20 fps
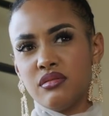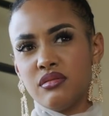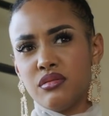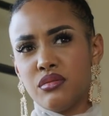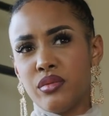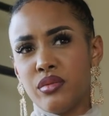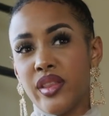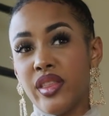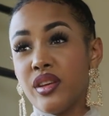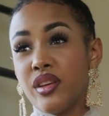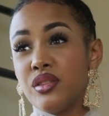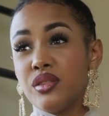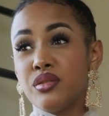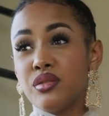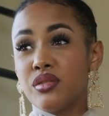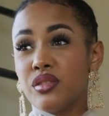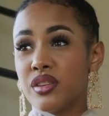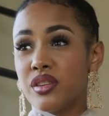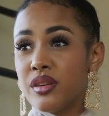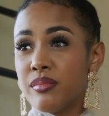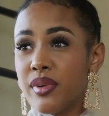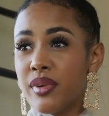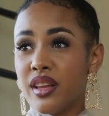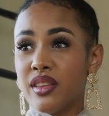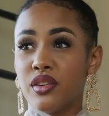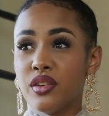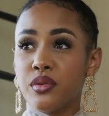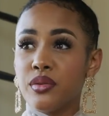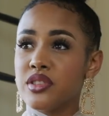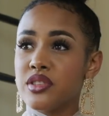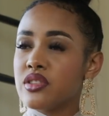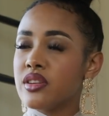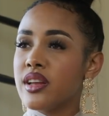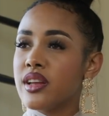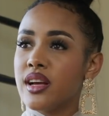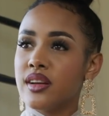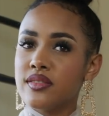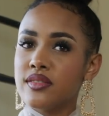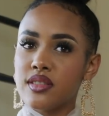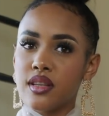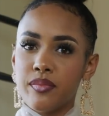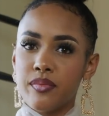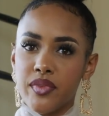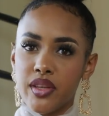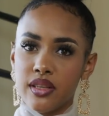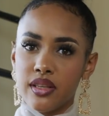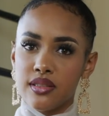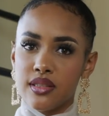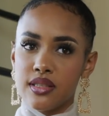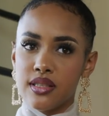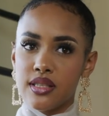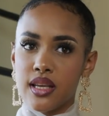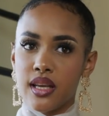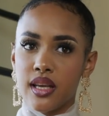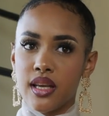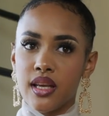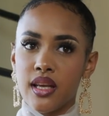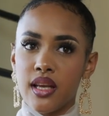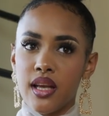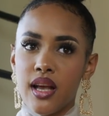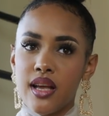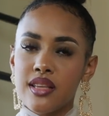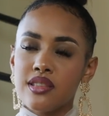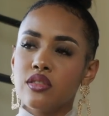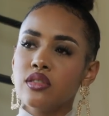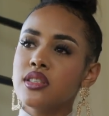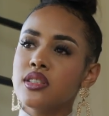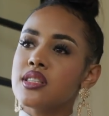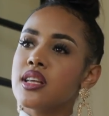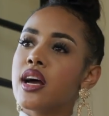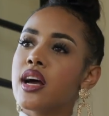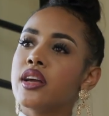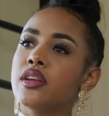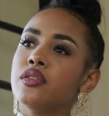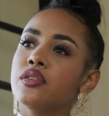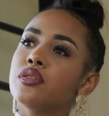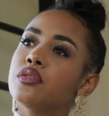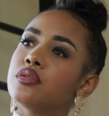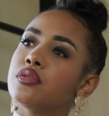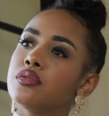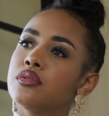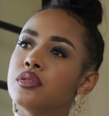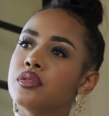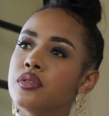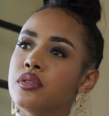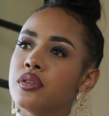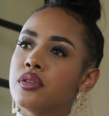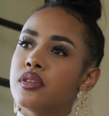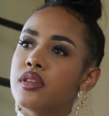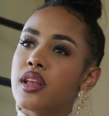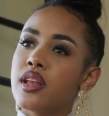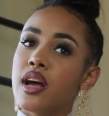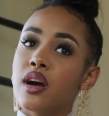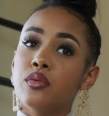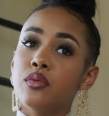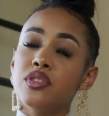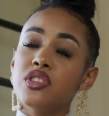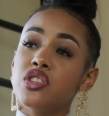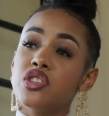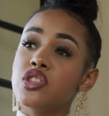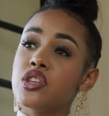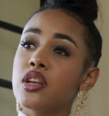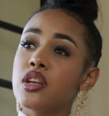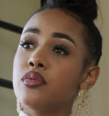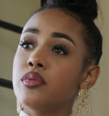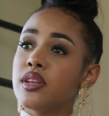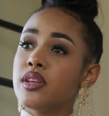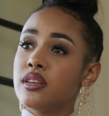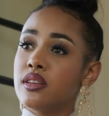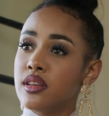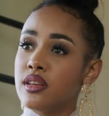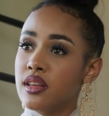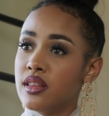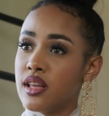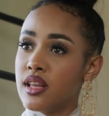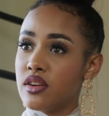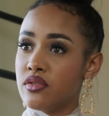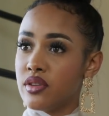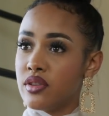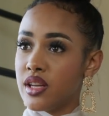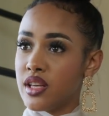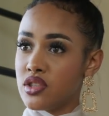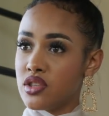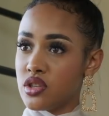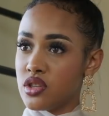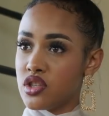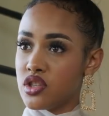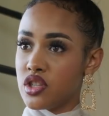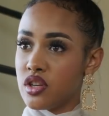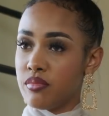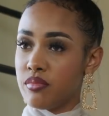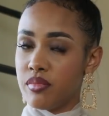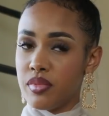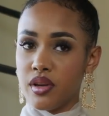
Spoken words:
Whether you do good or bad, they're always going to have something to say. As long as I know that I was genuine in that relationship,